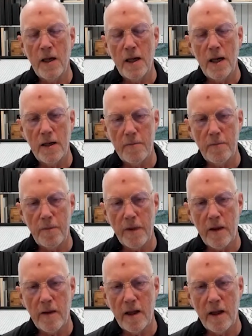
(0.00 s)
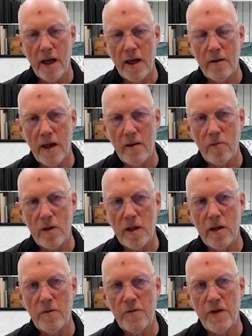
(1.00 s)
that I
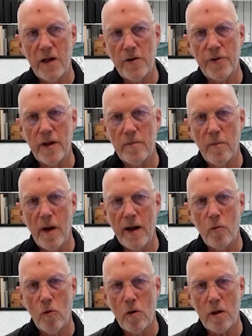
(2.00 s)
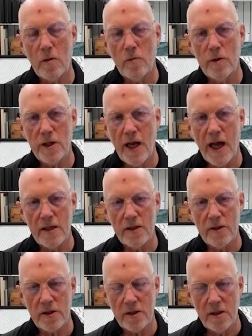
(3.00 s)
really felt that my work, which
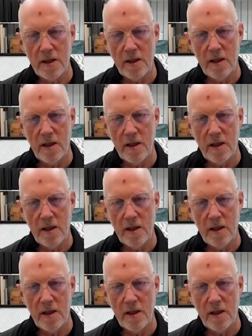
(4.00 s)
has